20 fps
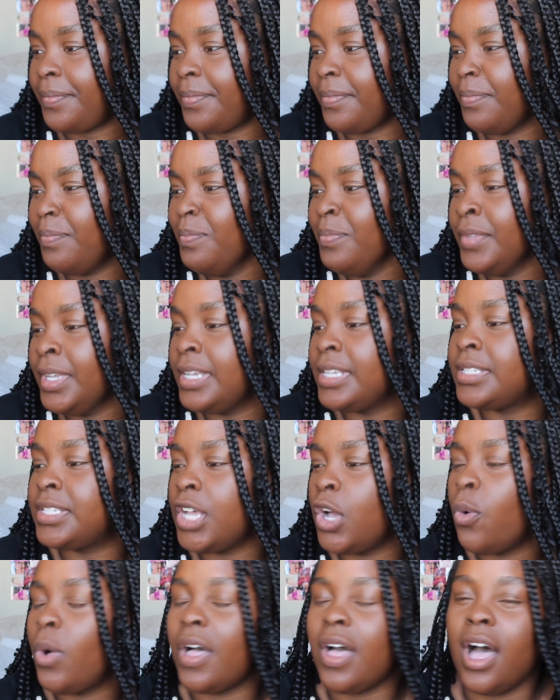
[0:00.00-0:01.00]

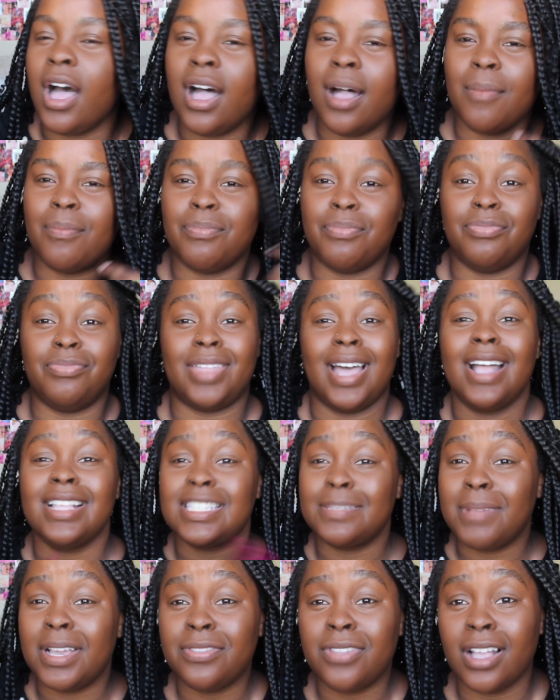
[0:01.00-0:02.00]
So
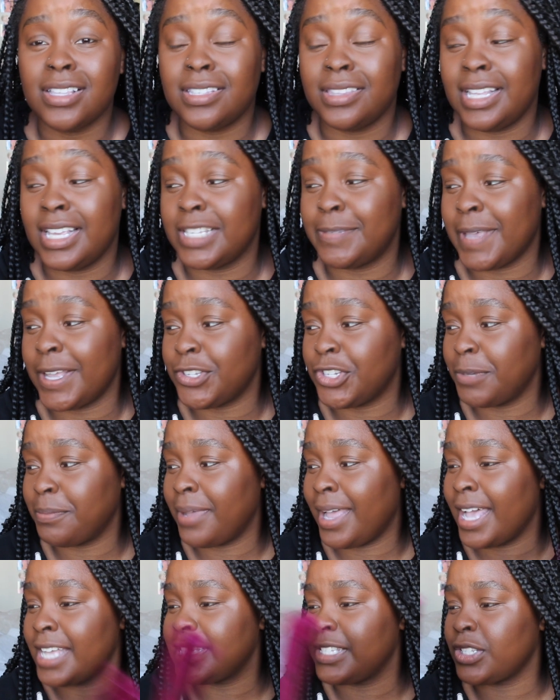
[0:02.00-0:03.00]
that's my thoughts on the expansion
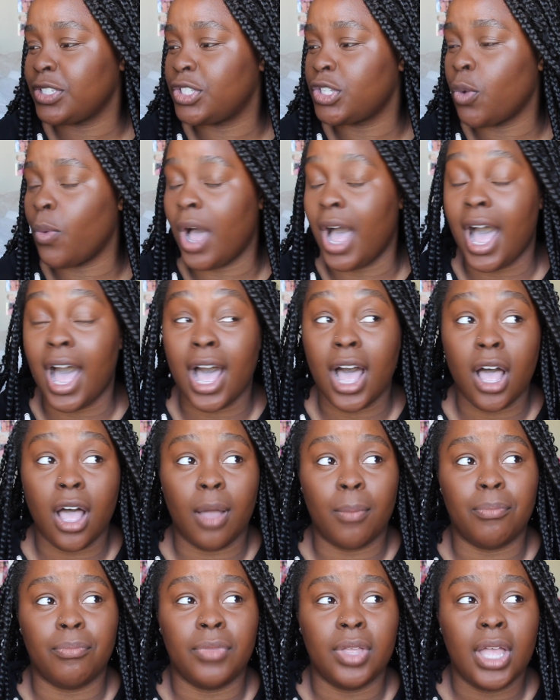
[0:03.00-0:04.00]
packs. So
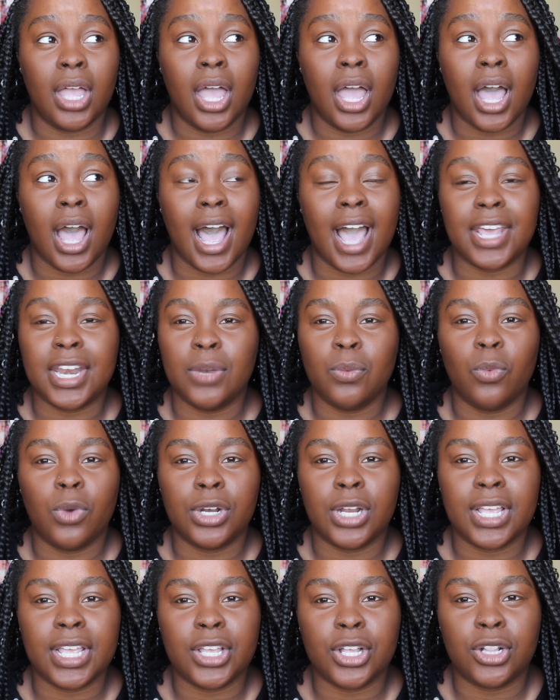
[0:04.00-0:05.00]
I didn't
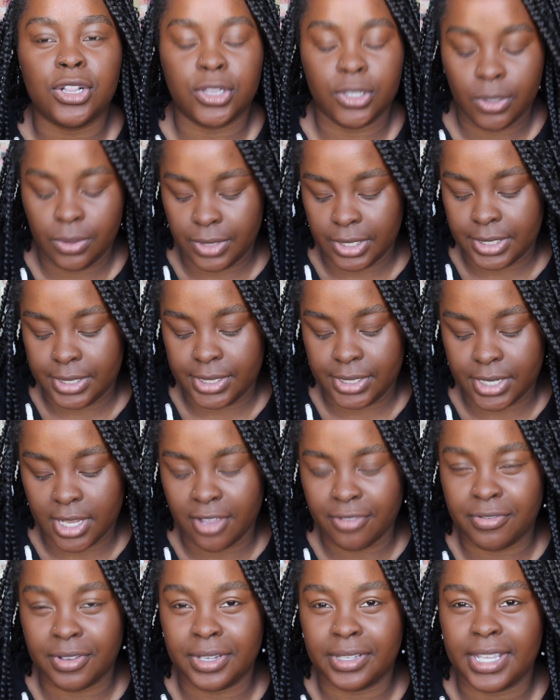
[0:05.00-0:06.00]
want to include the
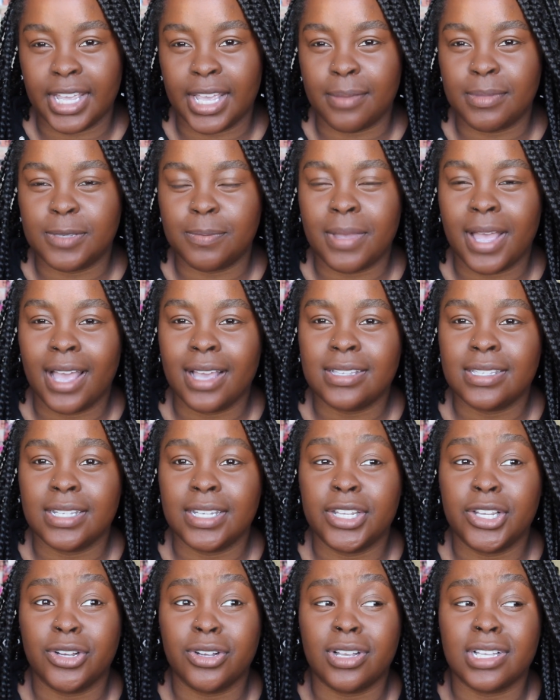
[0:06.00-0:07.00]
stuff in games packs in
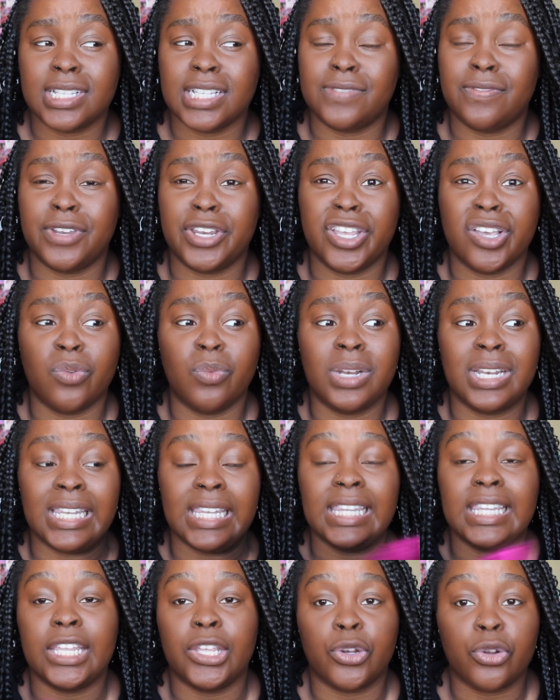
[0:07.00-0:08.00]
here because this video would
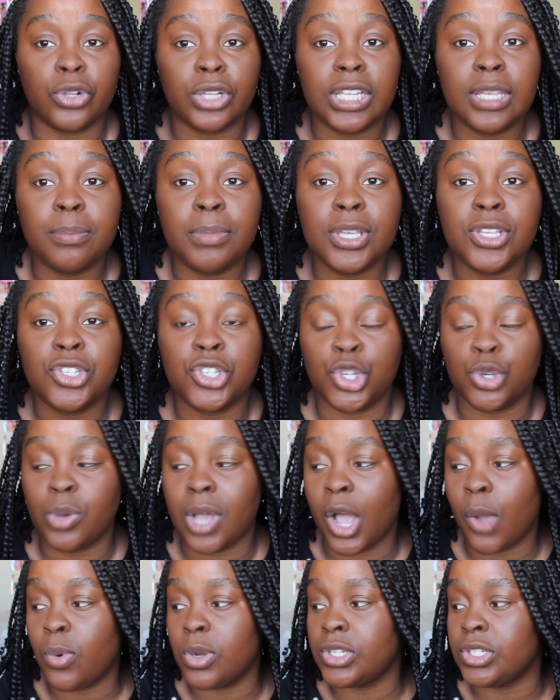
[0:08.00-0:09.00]
literally be 2
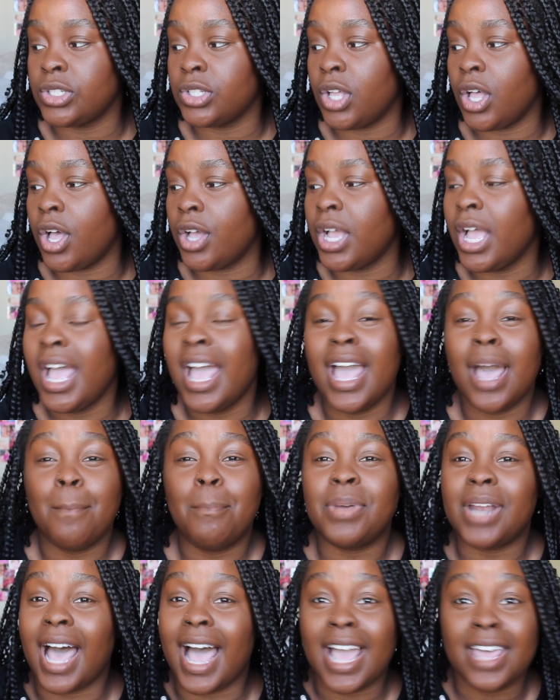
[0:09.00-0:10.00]
hours long,
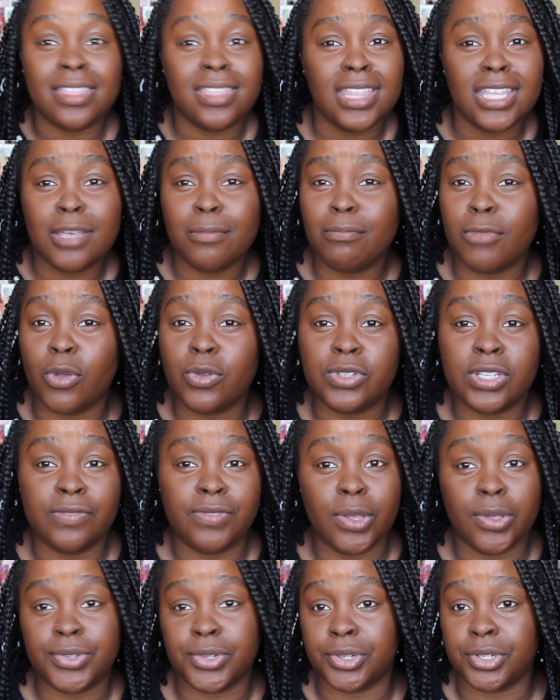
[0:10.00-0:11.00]
but I think most of
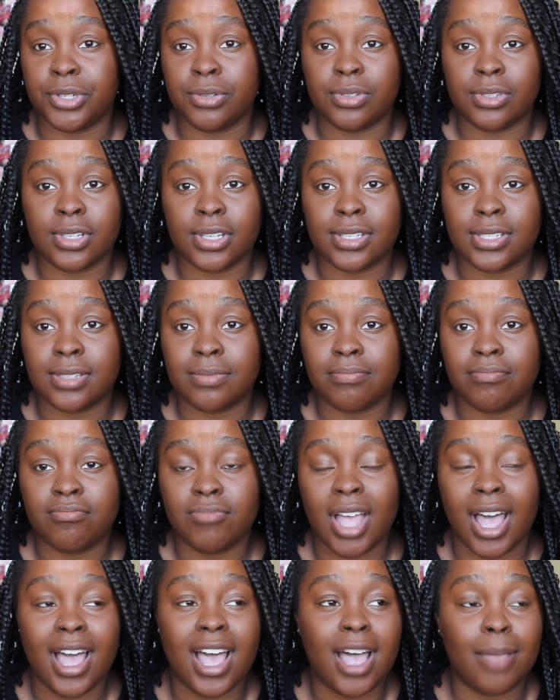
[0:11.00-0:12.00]
those are useless.
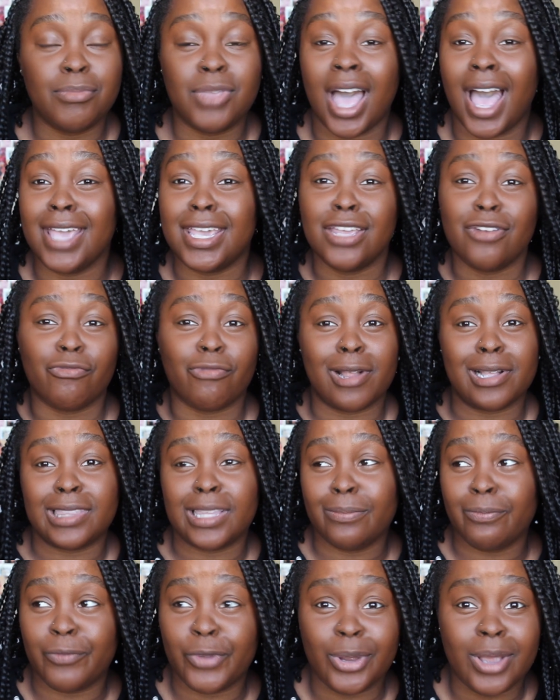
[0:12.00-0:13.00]
I can rank
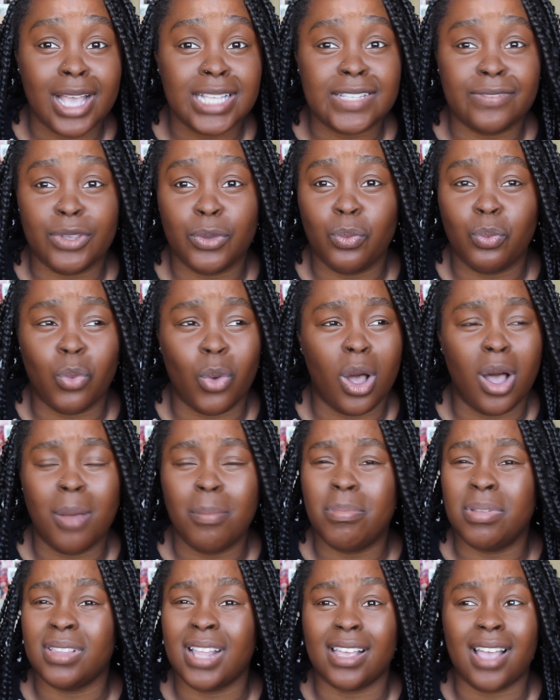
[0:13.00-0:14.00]
them for you guys if you
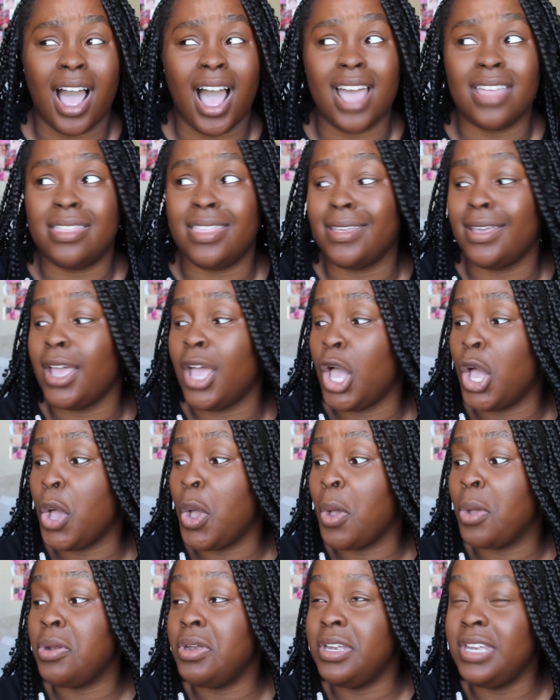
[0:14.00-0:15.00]
want, but like I think
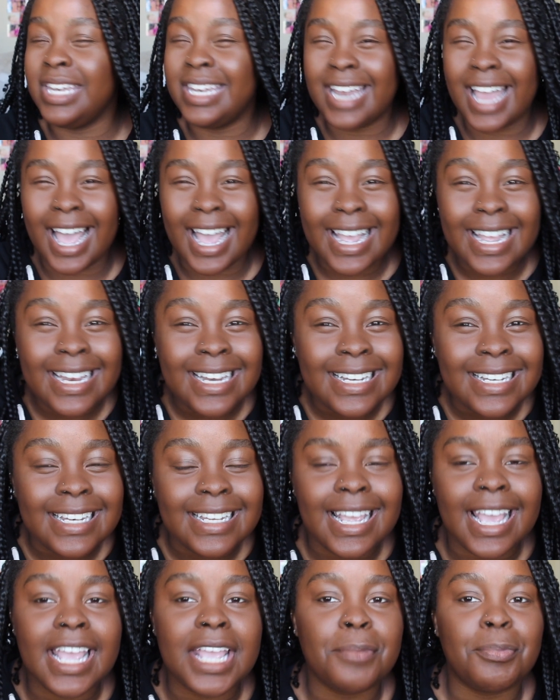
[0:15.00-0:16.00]

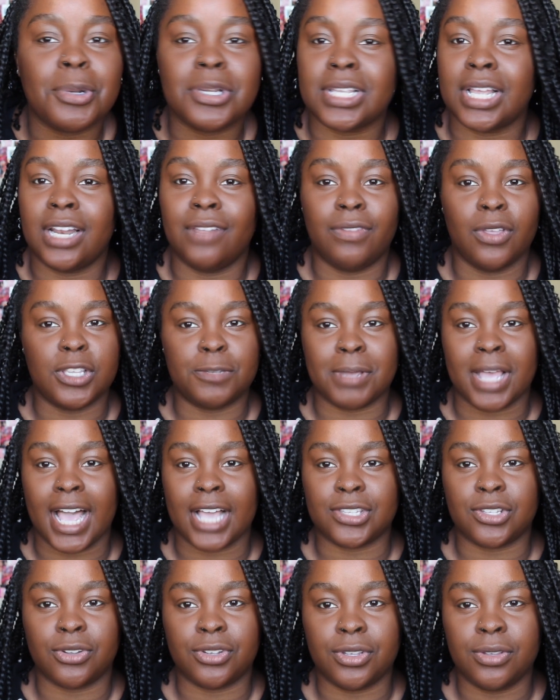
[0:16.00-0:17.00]
98% of those
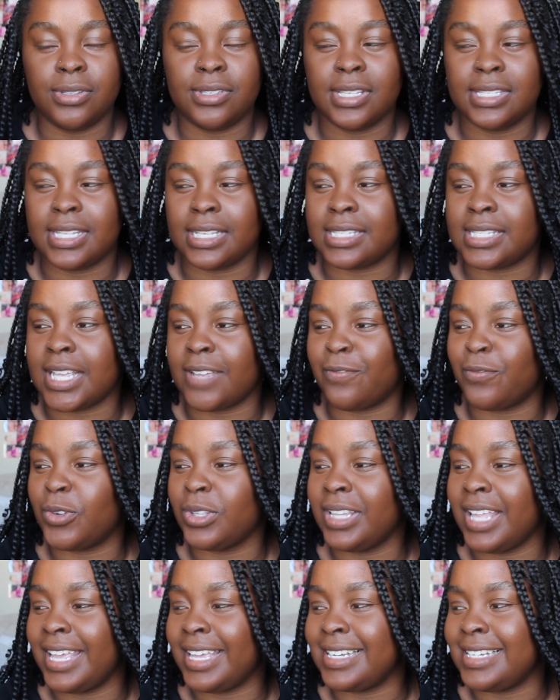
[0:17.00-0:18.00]
packs are useless except for
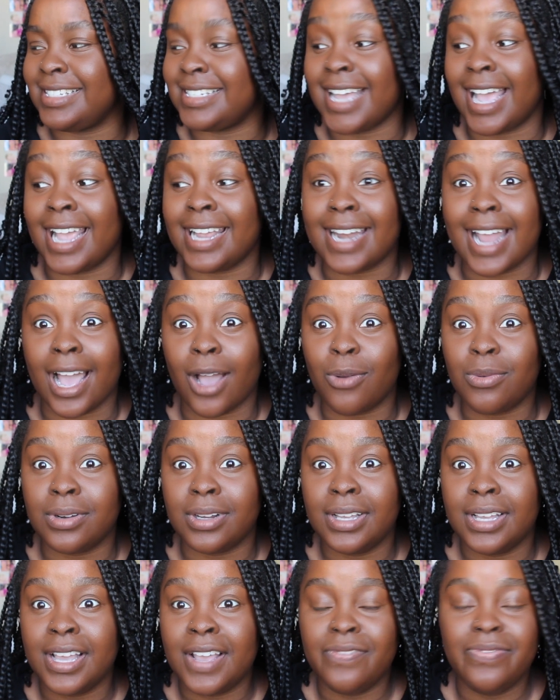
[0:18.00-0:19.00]
like Dine Out.
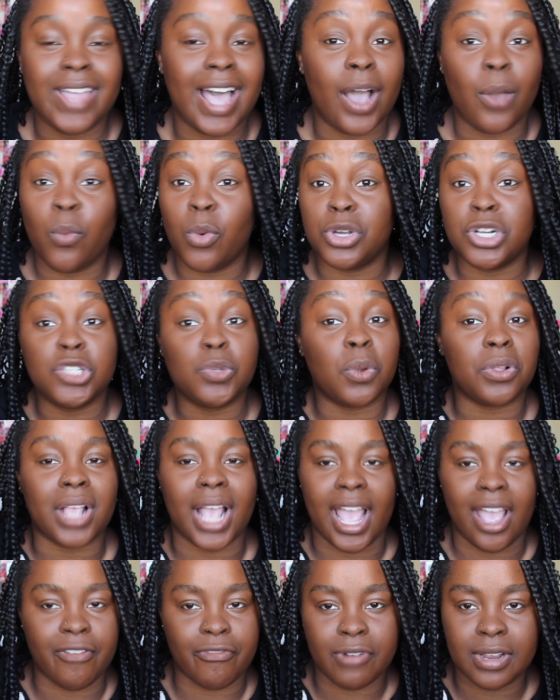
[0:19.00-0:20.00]
That one is worth
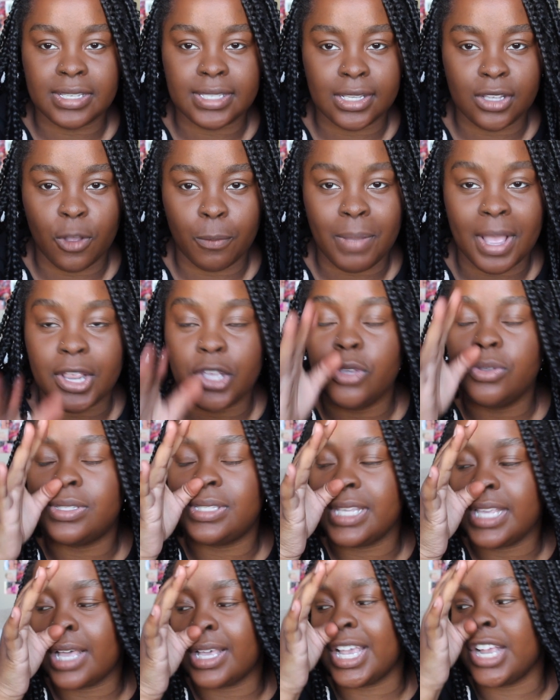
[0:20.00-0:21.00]
every single pack. You
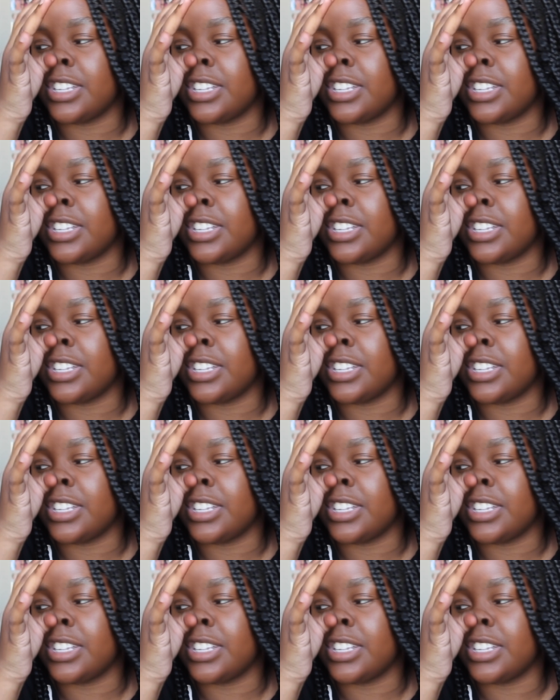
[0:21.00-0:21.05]
see,